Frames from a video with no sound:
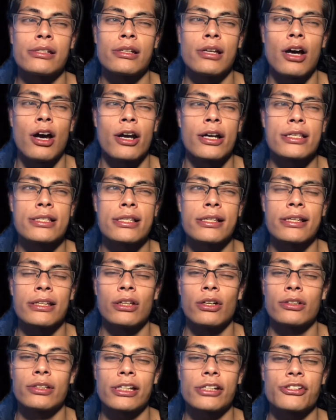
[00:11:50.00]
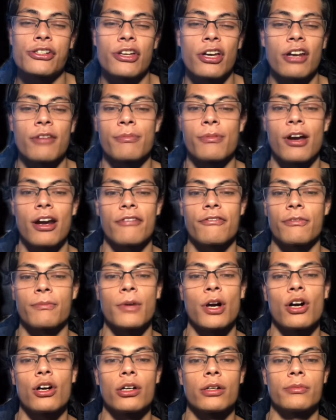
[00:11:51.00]
honestly looked like she could have brought it from
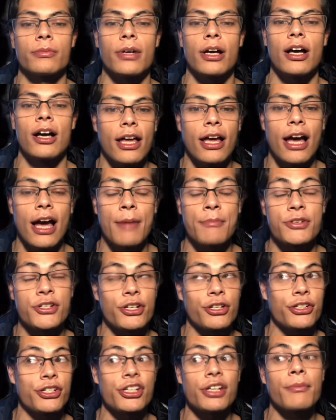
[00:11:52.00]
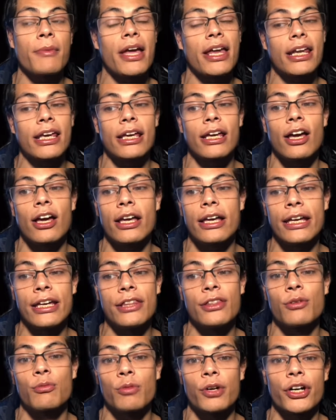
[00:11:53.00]
home. I'm sure she made it
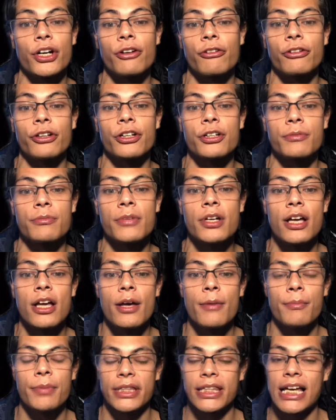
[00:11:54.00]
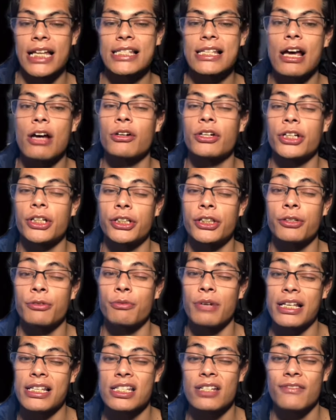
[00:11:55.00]
in the workroom, but that's how good the
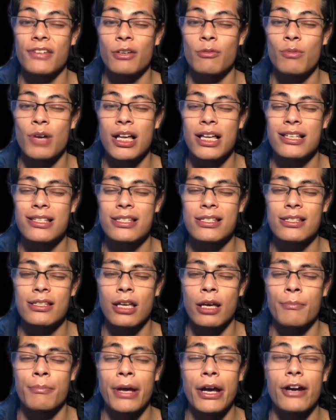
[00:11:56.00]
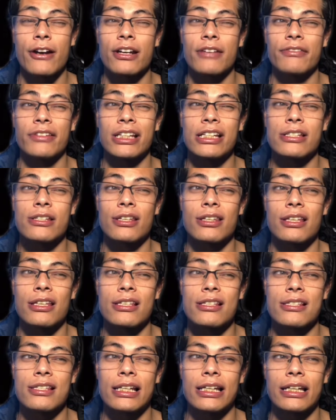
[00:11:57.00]
rest of it was comparatively to
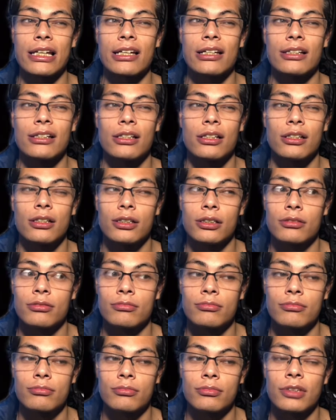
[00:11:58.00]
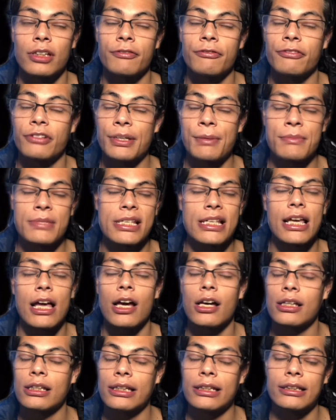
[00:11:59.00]
these flimsy, ugly